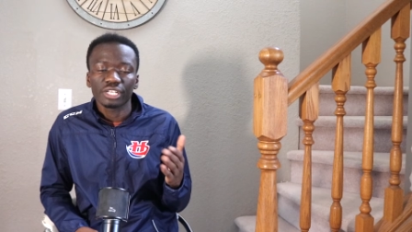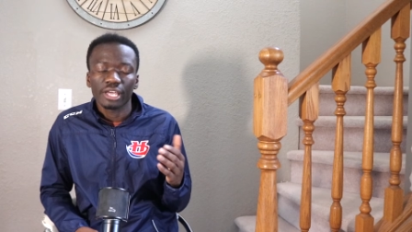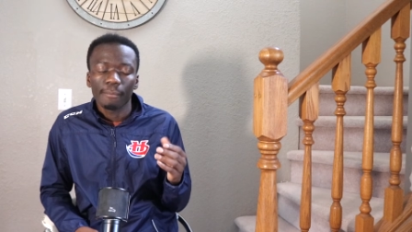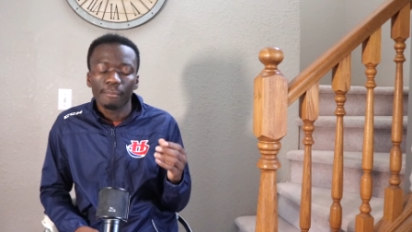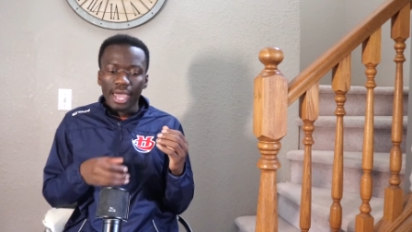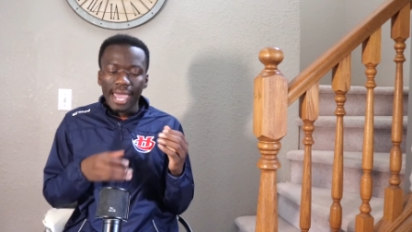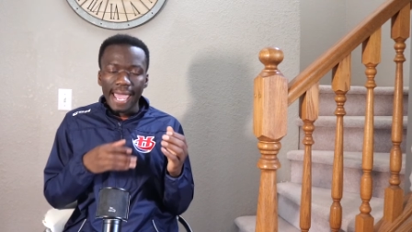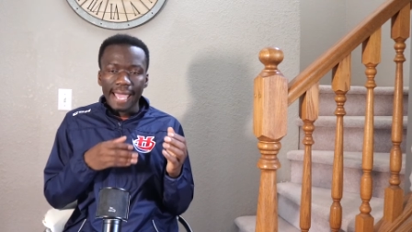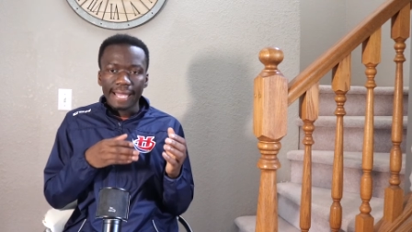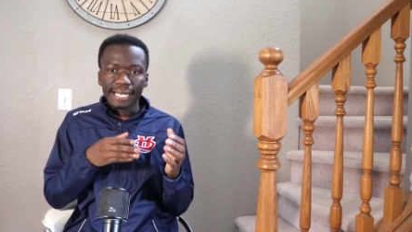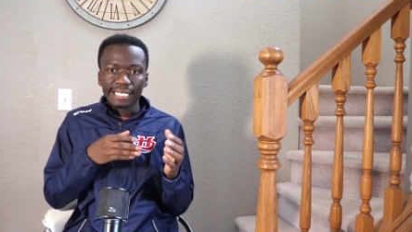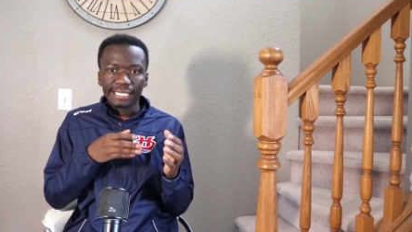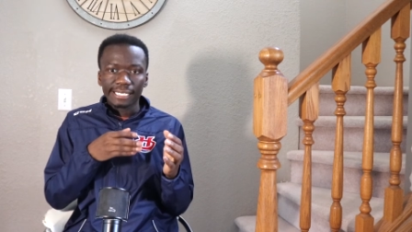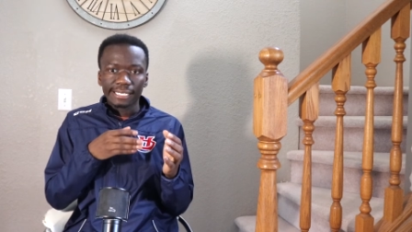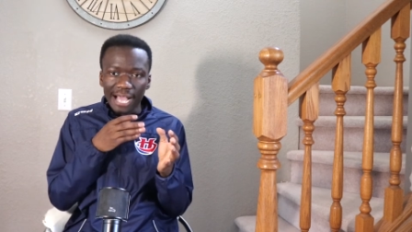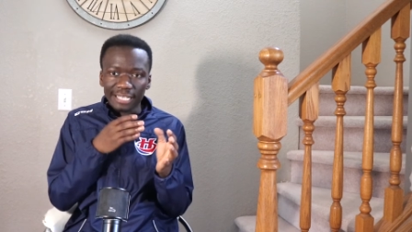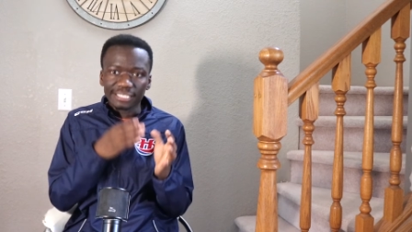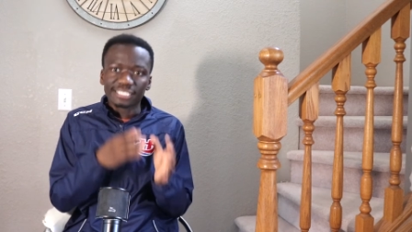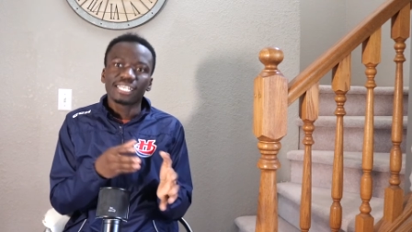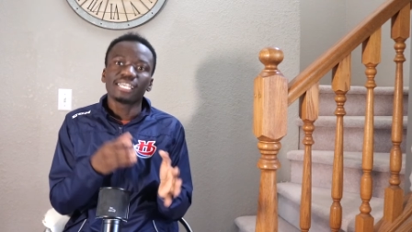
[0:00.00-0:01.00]
him. And
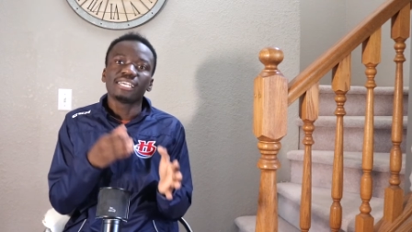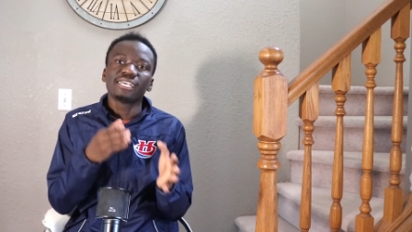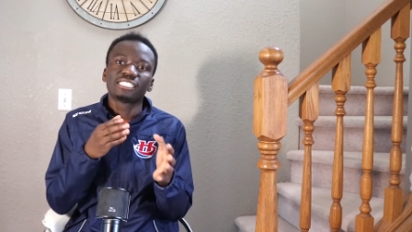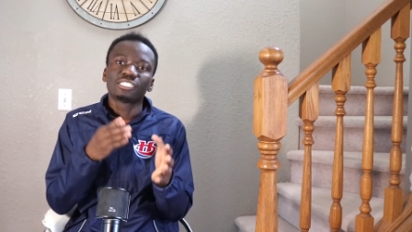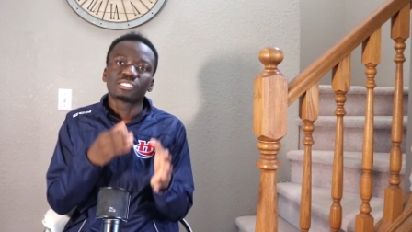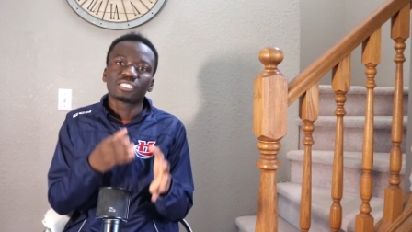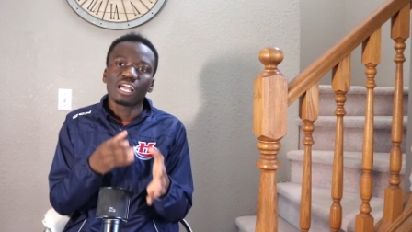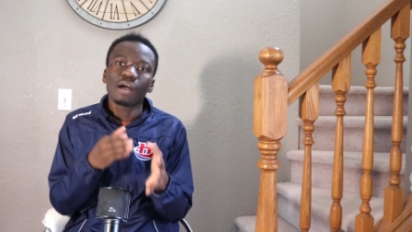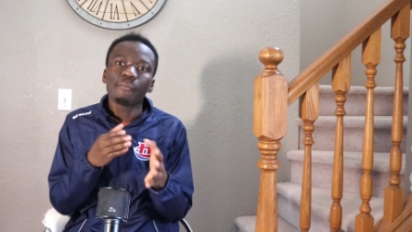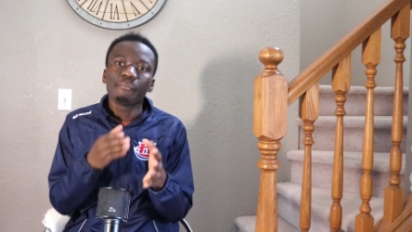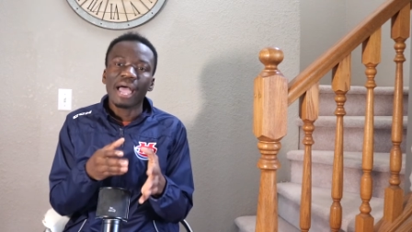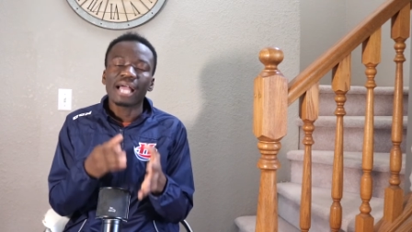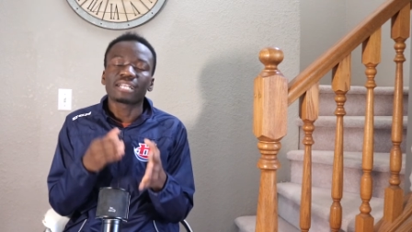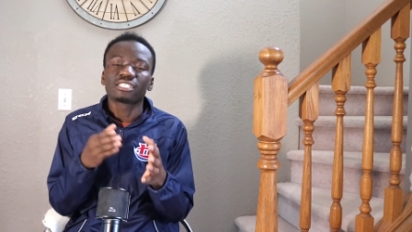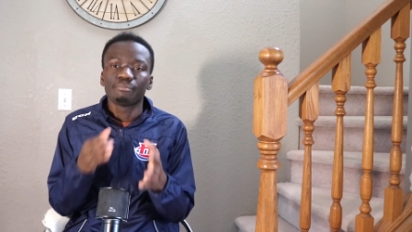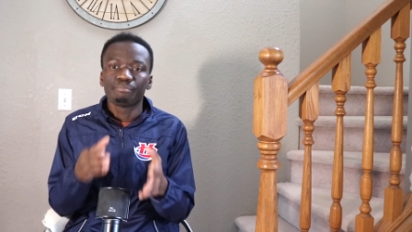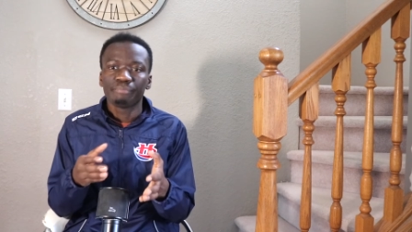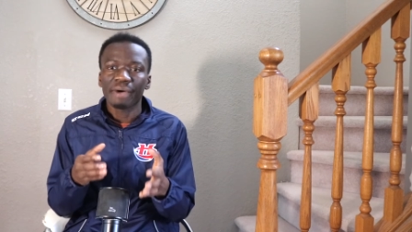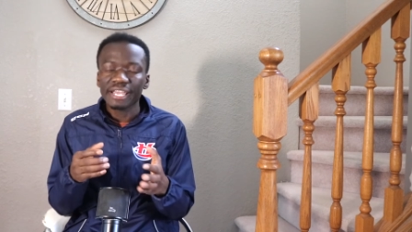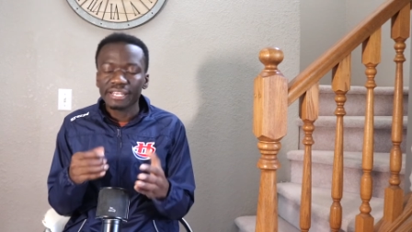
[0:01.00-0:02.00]
I say it's come back to
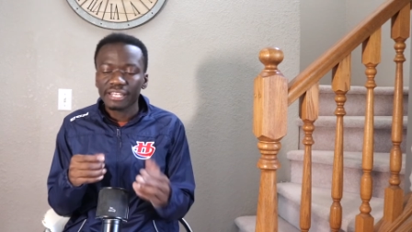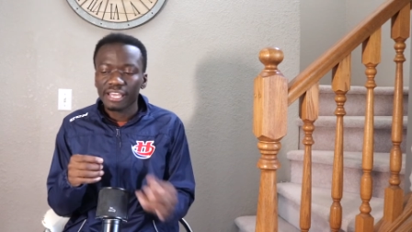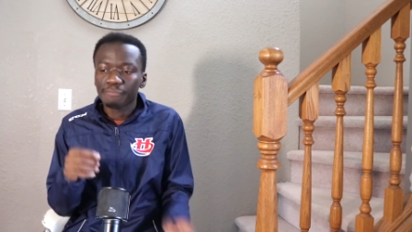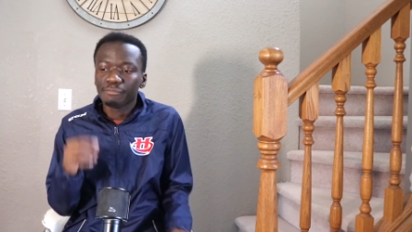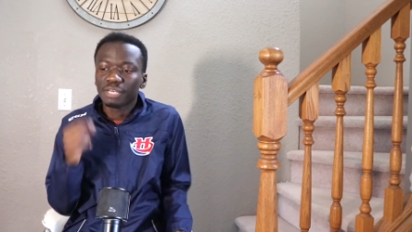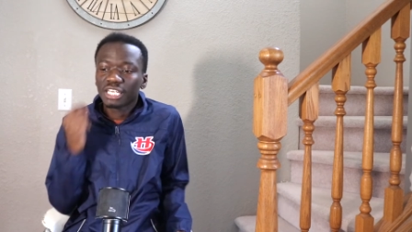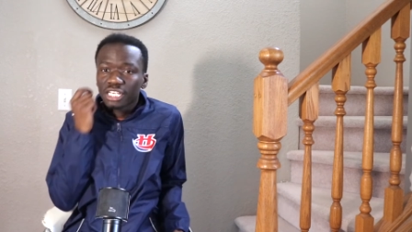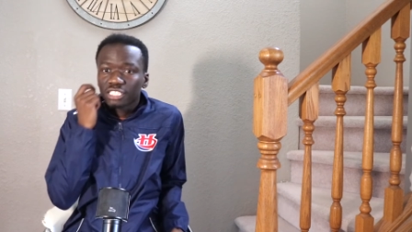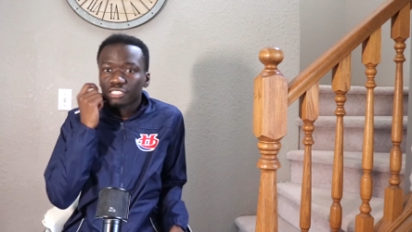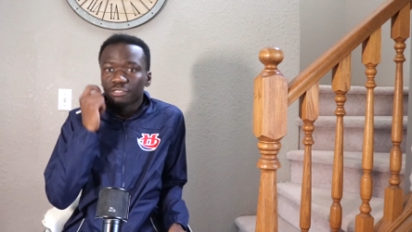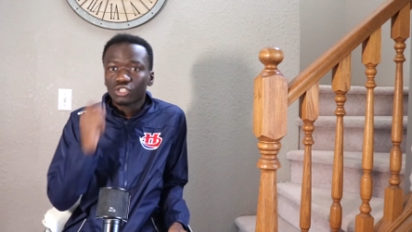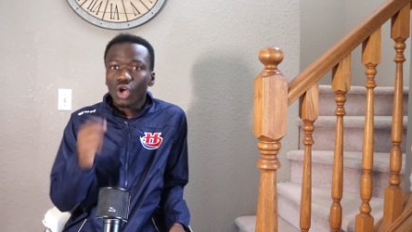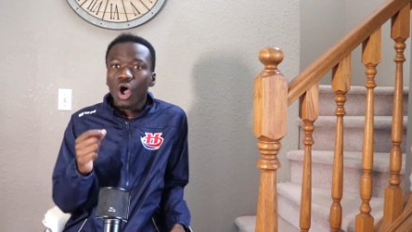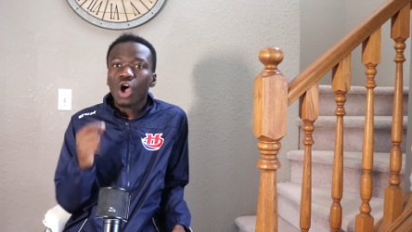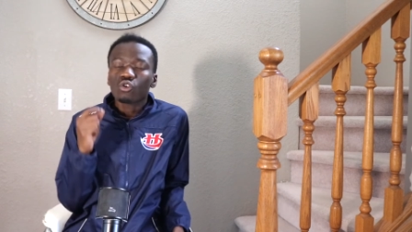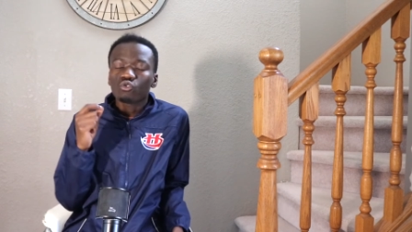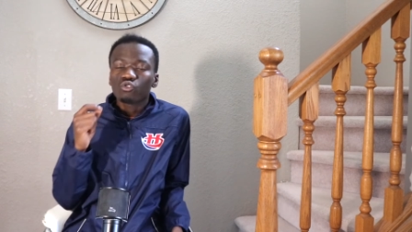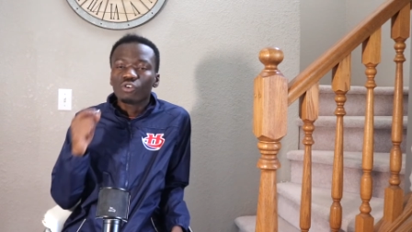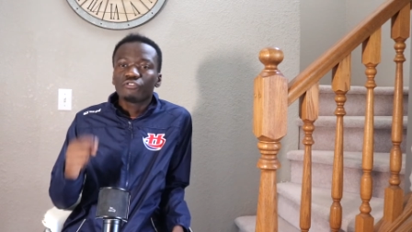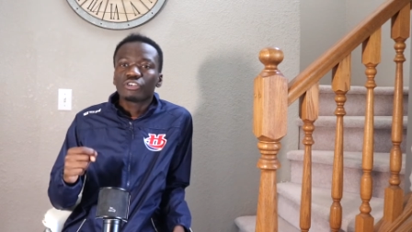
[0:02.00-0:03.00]
bite him because
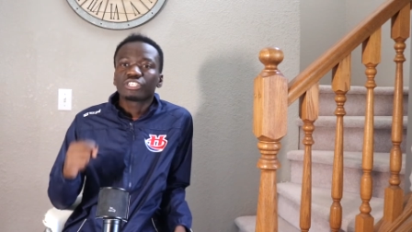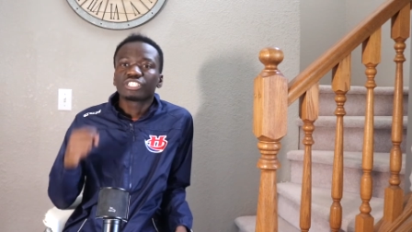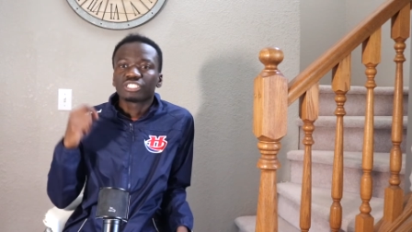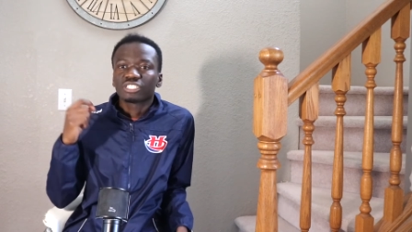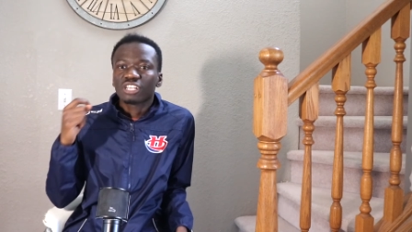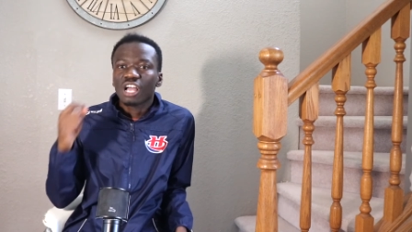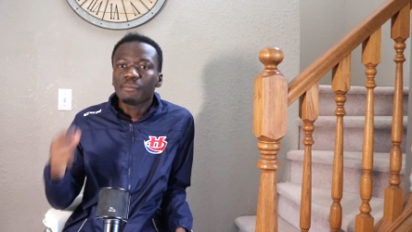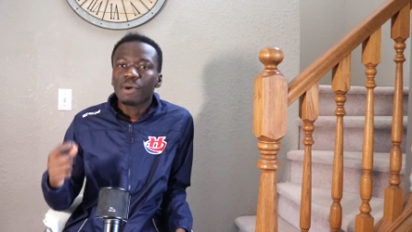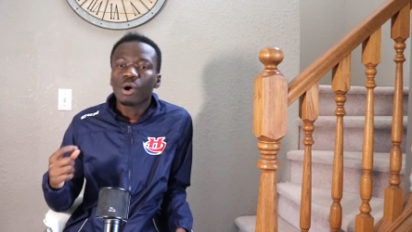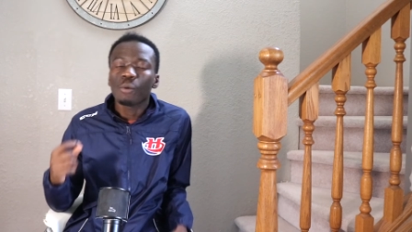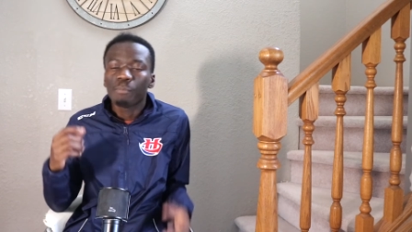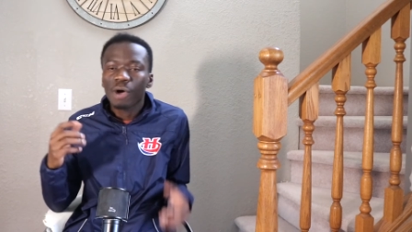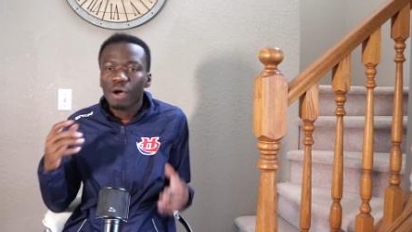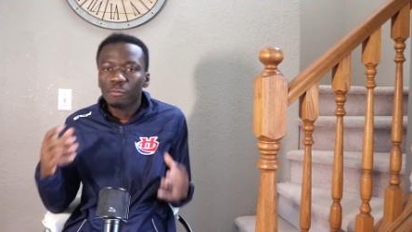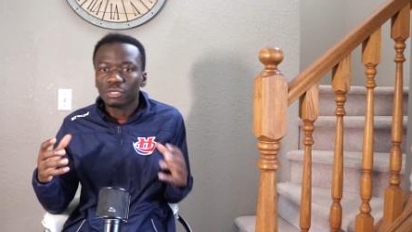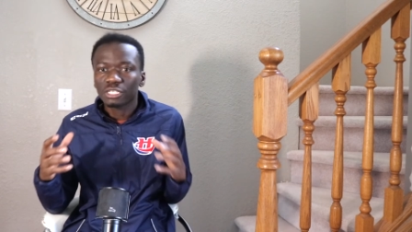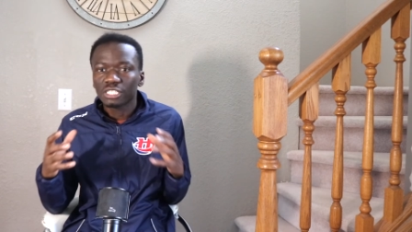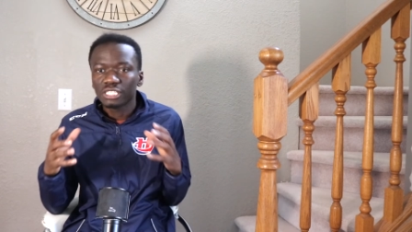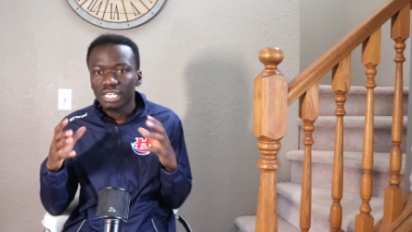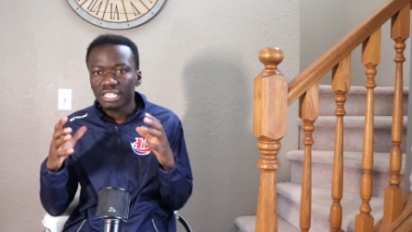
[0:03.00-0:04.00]
Doc Rivers has come out
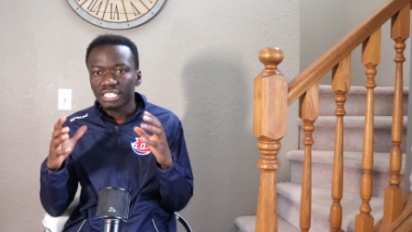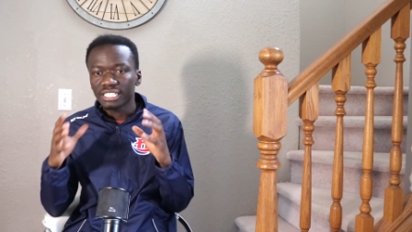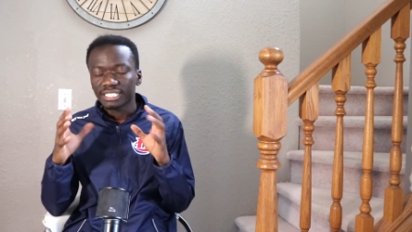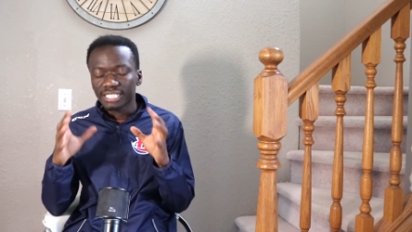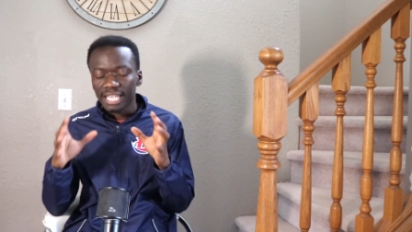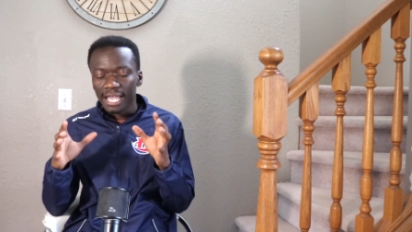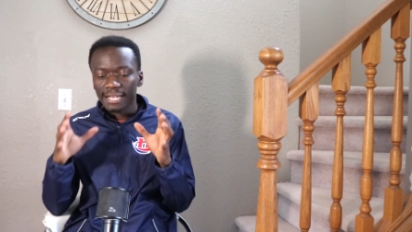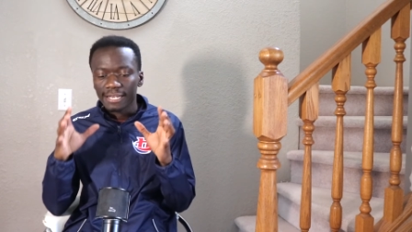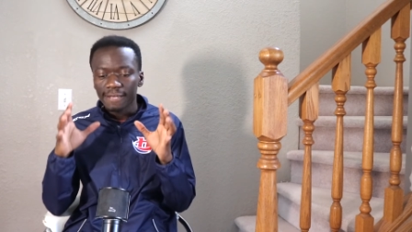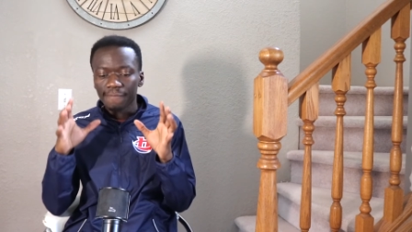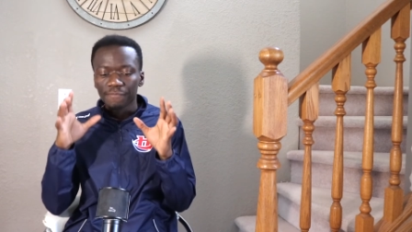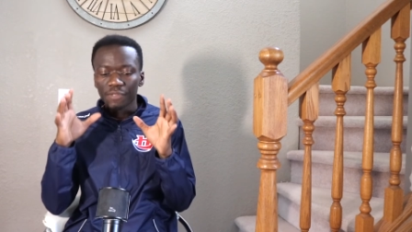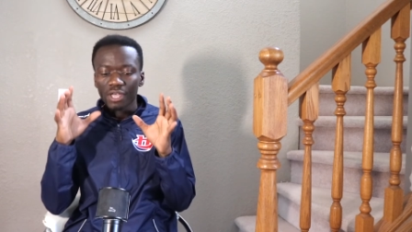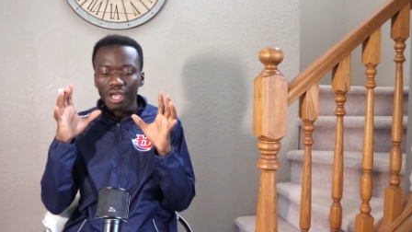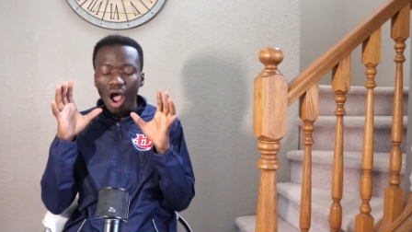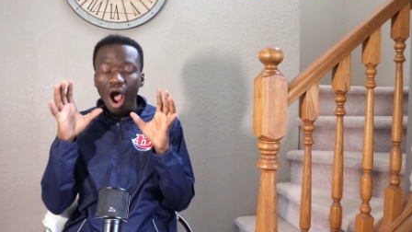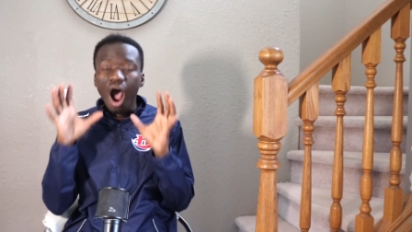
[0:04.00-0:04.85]
publicly and he said,